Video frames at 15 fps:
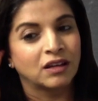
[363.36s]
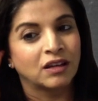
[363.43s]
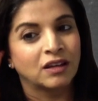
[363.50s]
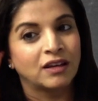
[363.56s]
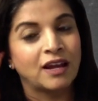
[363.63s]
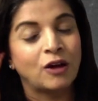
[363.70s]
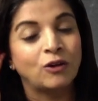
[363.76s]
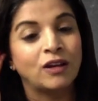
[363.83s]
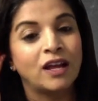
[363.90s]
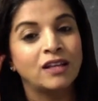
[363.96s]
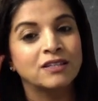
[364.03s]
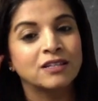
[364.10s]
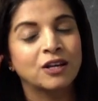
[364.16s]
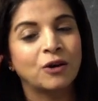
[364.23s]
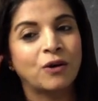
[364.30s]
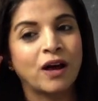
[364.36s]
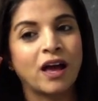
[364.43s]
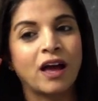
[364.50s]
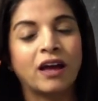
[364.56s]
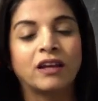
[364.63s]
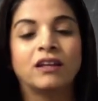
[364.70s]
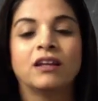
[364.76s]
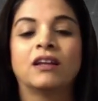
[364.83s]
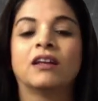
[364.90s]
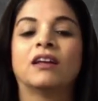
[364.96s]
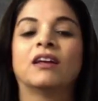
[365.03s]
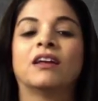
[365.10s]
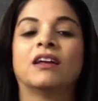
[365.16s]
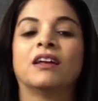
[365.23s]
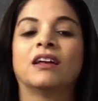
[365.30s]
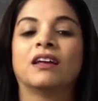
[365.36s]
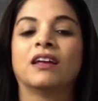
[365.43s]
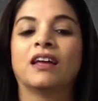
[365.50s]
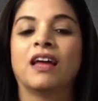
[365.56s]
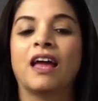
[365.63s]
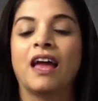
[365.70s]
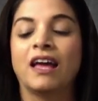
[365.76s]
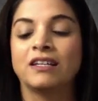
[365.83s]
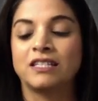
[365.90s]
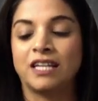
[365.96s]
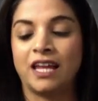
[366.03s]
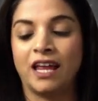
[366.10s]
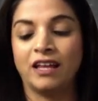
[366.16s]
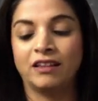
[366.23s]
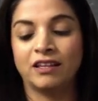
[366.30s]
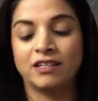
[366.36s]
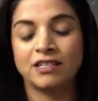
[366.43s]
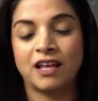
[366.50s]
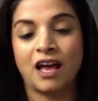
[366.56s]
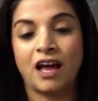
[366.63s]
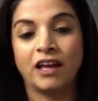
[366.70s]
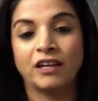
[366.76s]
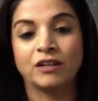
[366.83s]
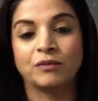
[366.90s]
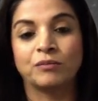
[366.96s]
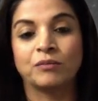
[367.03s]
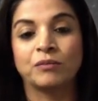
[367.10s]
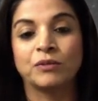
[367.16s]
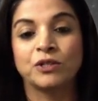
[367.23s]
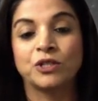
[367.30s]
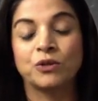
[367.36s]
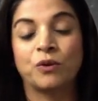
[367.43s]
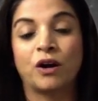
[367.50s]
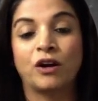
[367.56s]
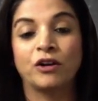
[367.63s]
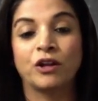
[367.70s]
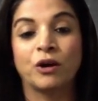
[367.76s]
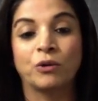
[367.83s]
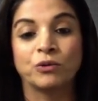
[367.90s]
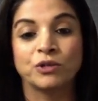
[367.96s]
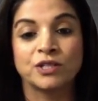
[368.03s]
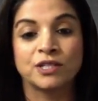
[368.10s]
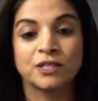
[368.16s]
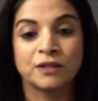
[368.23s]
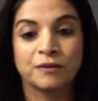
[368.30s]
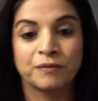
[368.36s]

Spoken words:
Now let's go ahead and take this item to our nose.